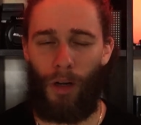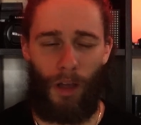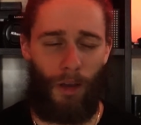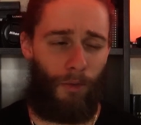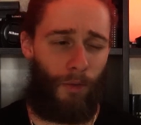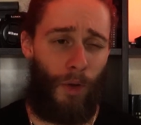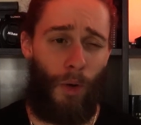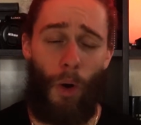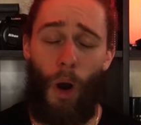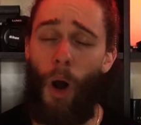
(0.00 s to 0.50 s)

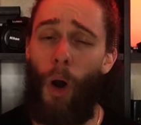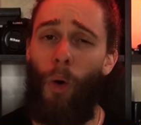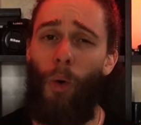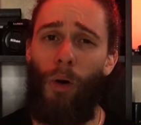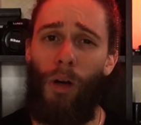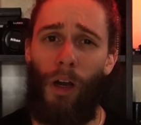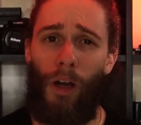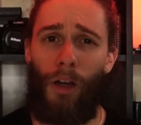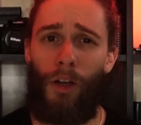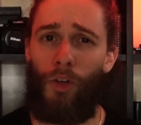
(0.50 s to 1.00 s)
If you
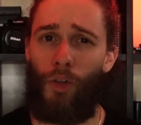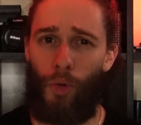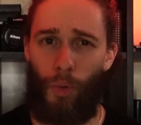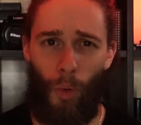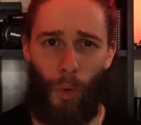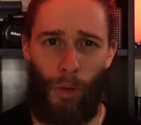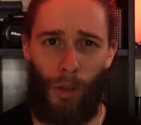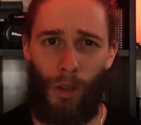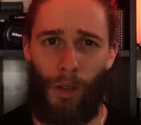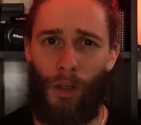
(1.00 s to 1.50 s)
own a
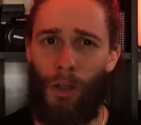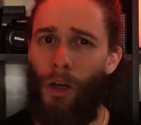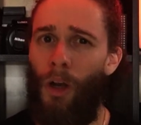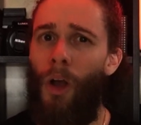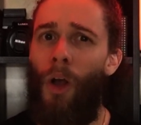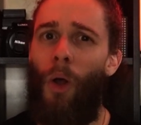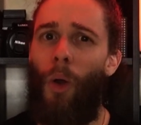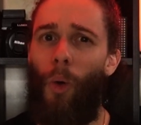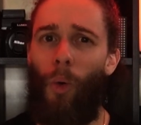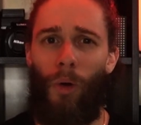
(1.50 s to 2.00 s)
controller
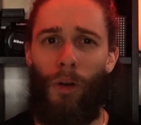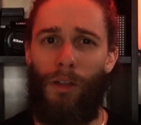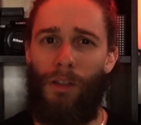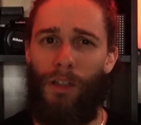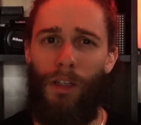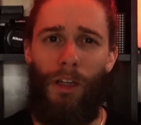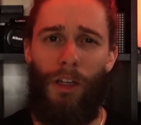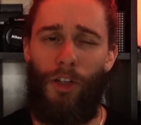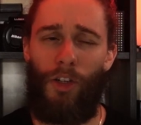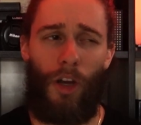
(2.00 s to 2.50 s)
or a
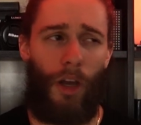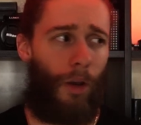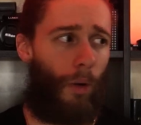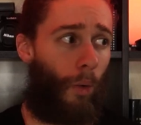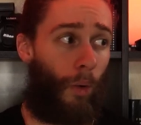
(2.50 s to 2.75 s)
CDJ,